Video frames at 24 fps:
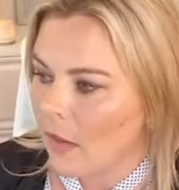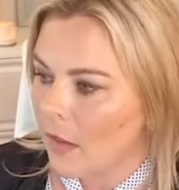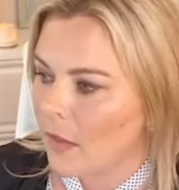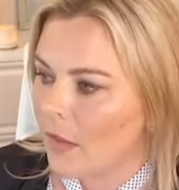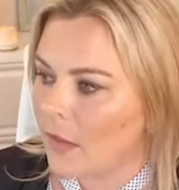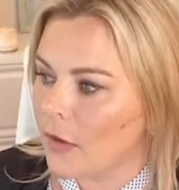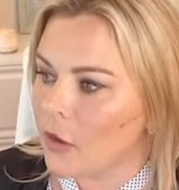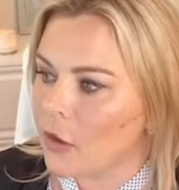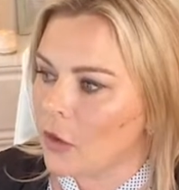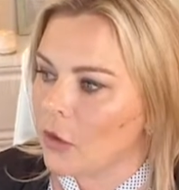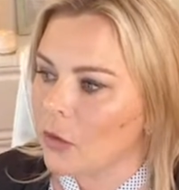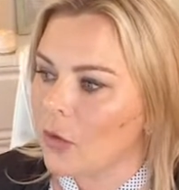
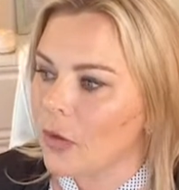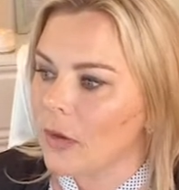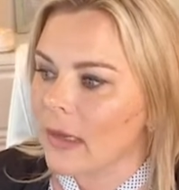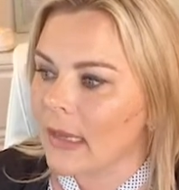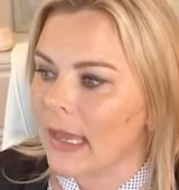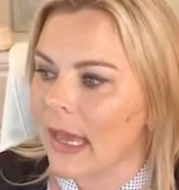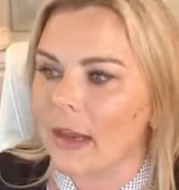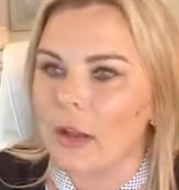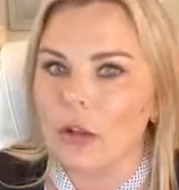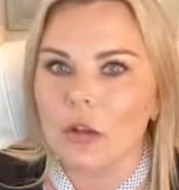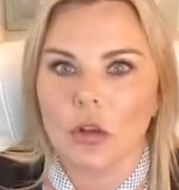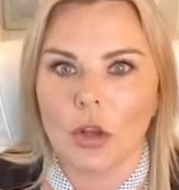that you can
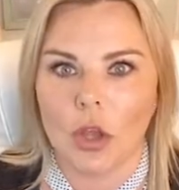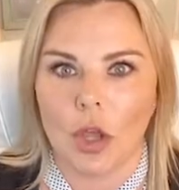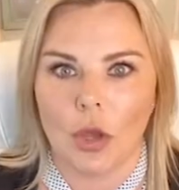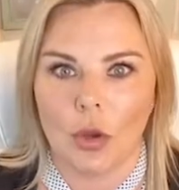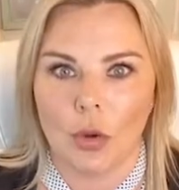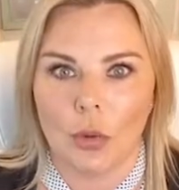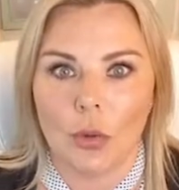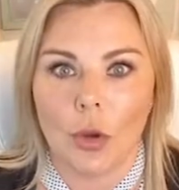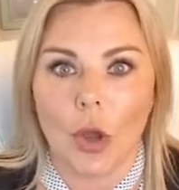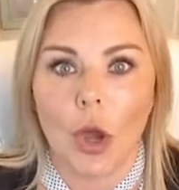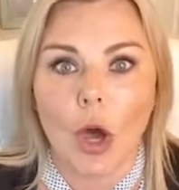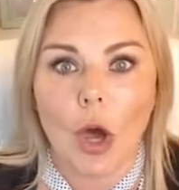get a
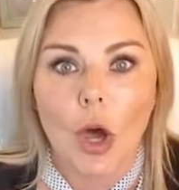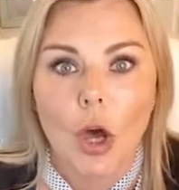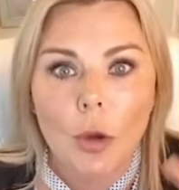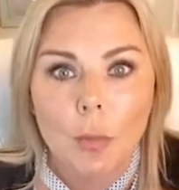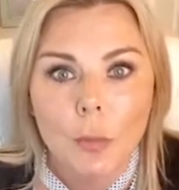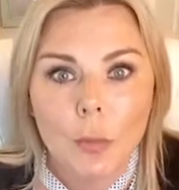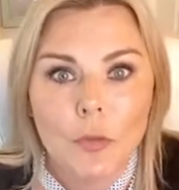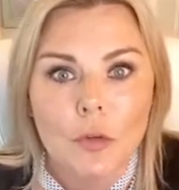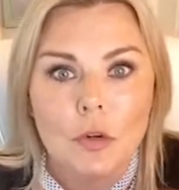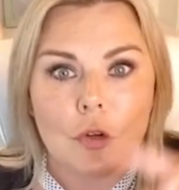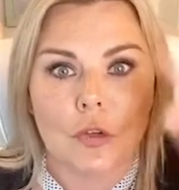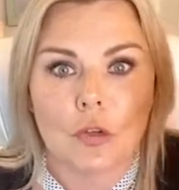loan
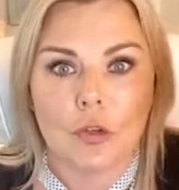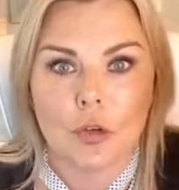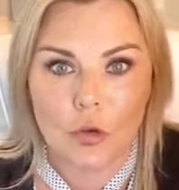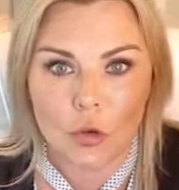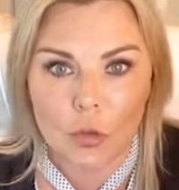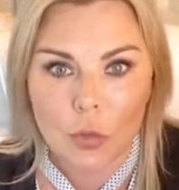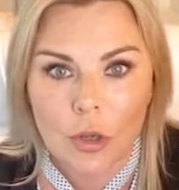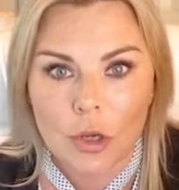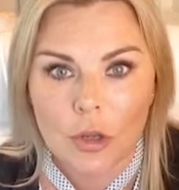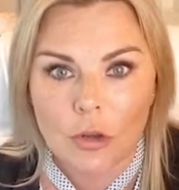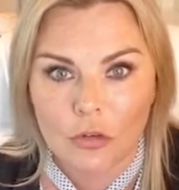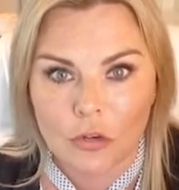up to
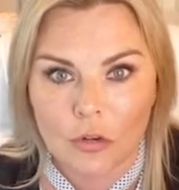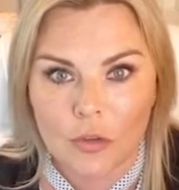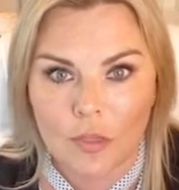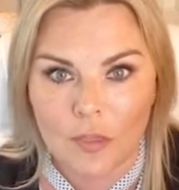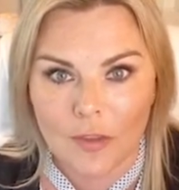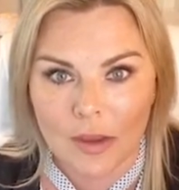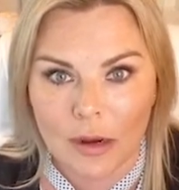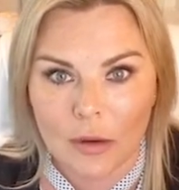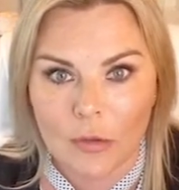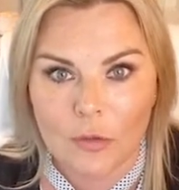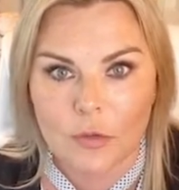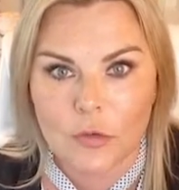
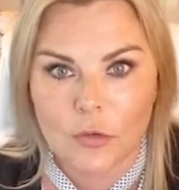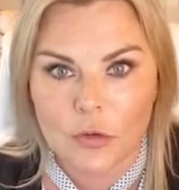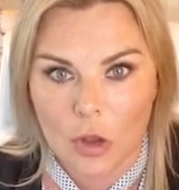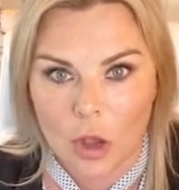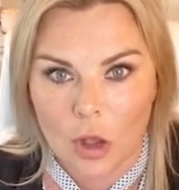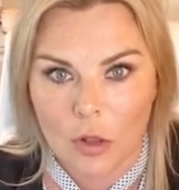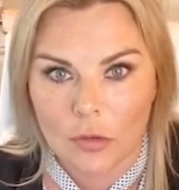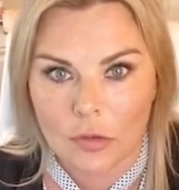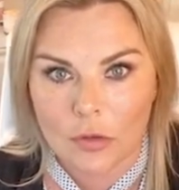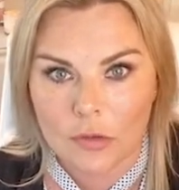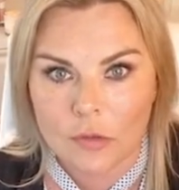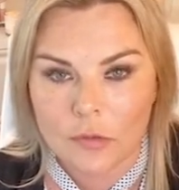
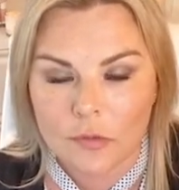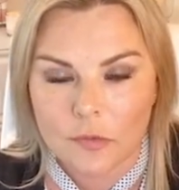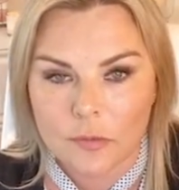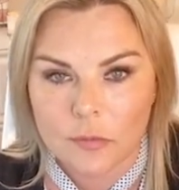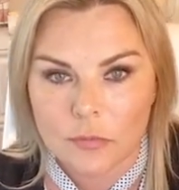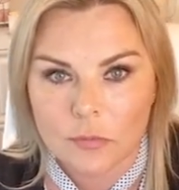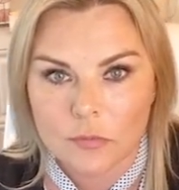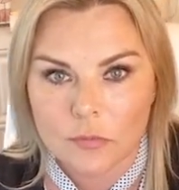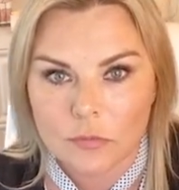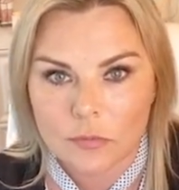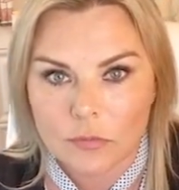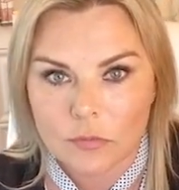
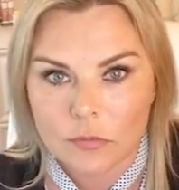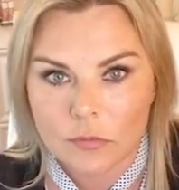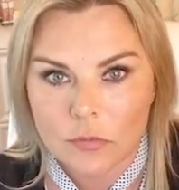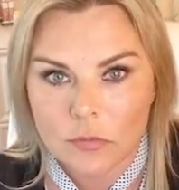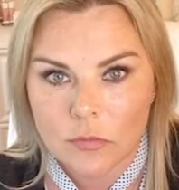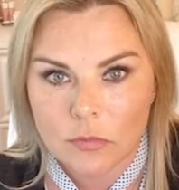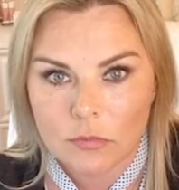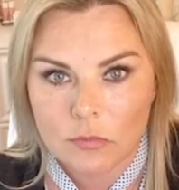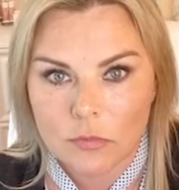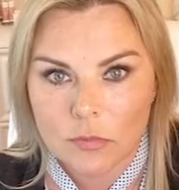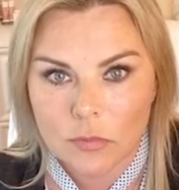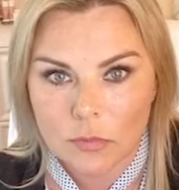
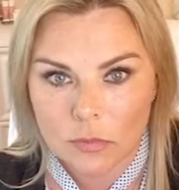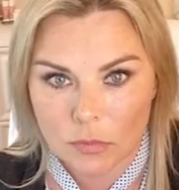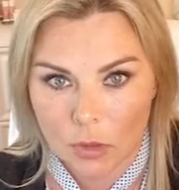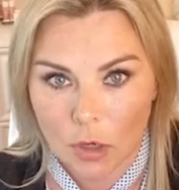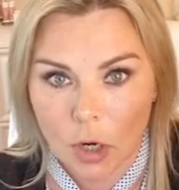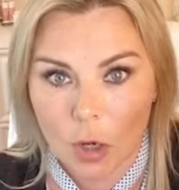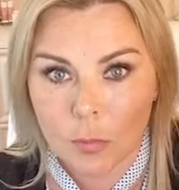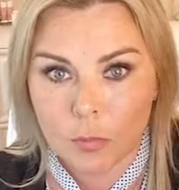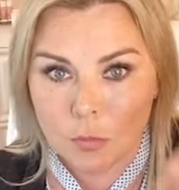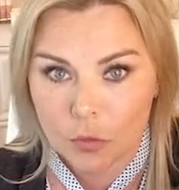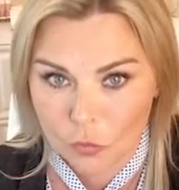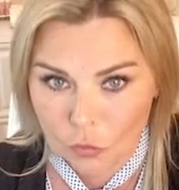
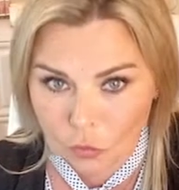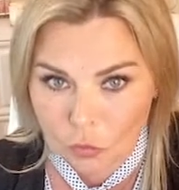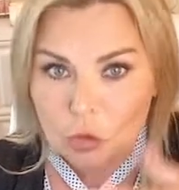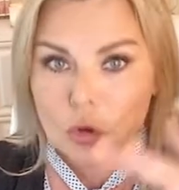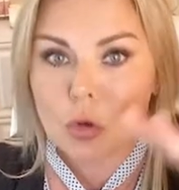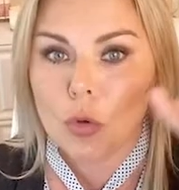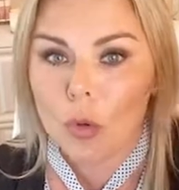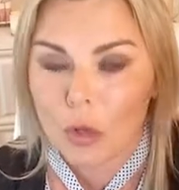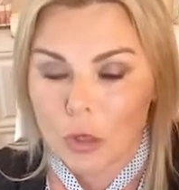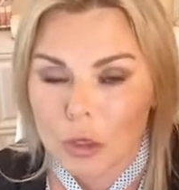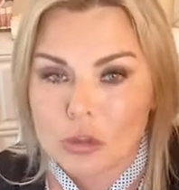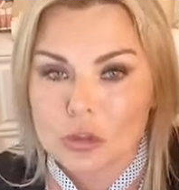
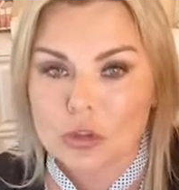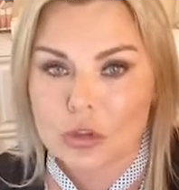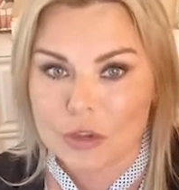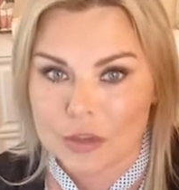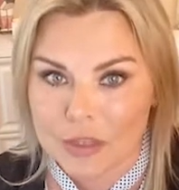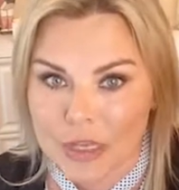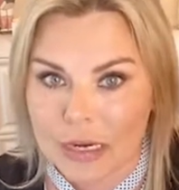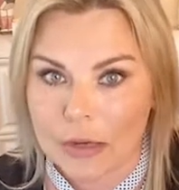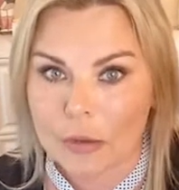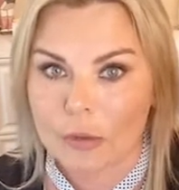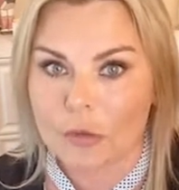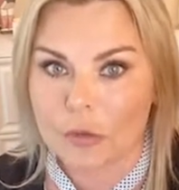
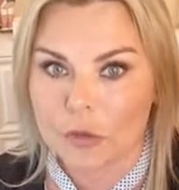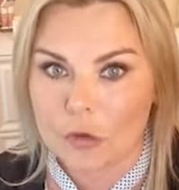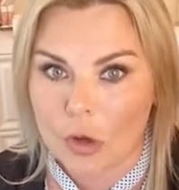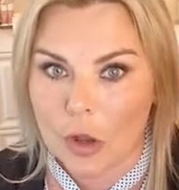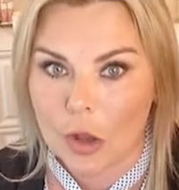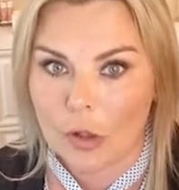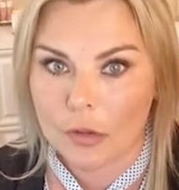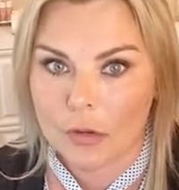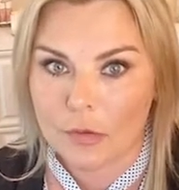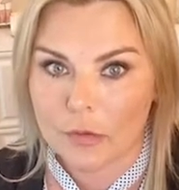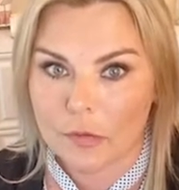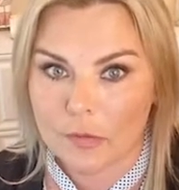
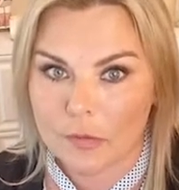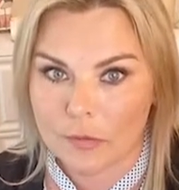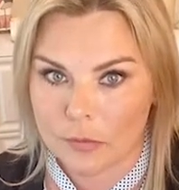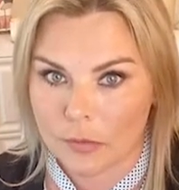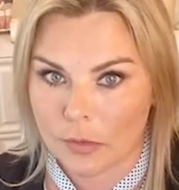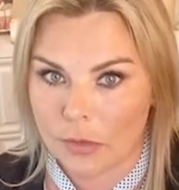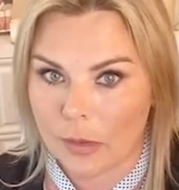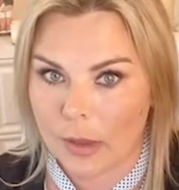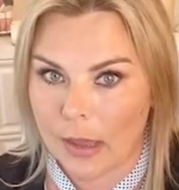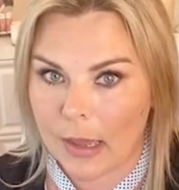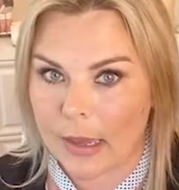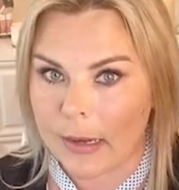
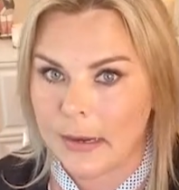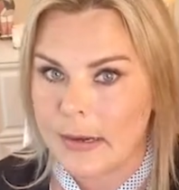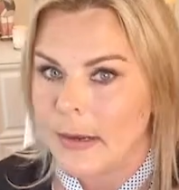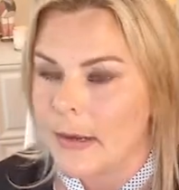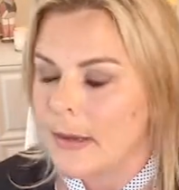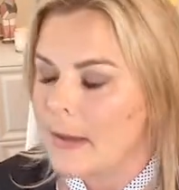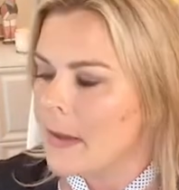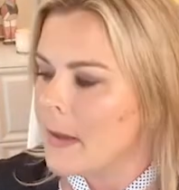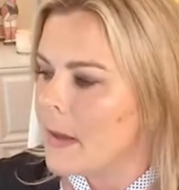$200,000, okay?